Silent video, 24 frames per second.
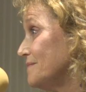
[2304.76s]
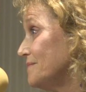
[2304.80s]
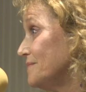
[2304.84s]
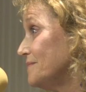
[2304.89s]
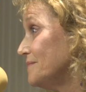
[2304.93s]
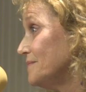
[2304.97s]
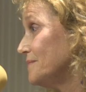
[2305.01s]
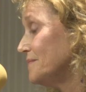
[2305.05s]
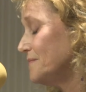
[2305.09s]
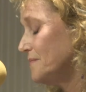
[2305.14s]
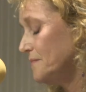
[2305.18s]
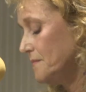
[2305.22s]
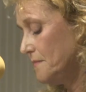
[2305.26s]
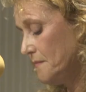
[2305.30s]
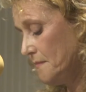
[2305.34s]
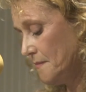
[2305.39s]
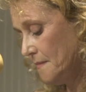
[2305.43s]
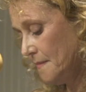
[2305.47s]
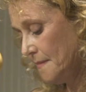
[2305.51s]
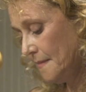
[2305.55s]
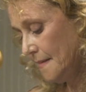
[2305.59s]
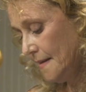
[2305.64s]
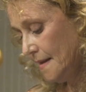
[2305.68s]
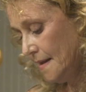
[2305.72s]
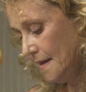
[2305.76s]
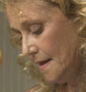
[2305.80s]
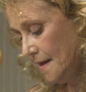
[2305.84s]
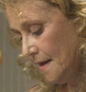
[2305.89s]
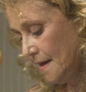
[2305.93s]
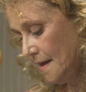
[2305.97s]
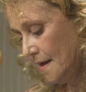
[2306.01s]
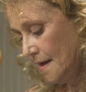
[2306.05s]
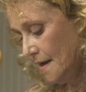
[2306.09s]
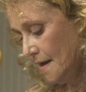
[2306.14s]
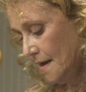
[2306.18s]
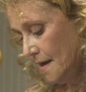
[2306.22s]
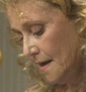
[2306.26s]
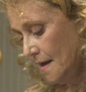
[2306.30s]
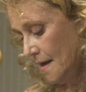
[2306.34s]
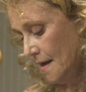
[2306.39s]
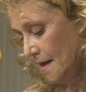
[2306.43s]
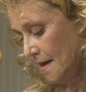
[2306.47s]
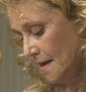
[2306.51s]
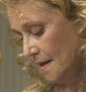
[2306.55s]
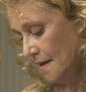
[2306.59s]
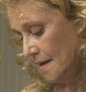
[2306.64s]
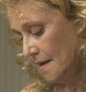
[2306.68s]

No one is speaking in this clip.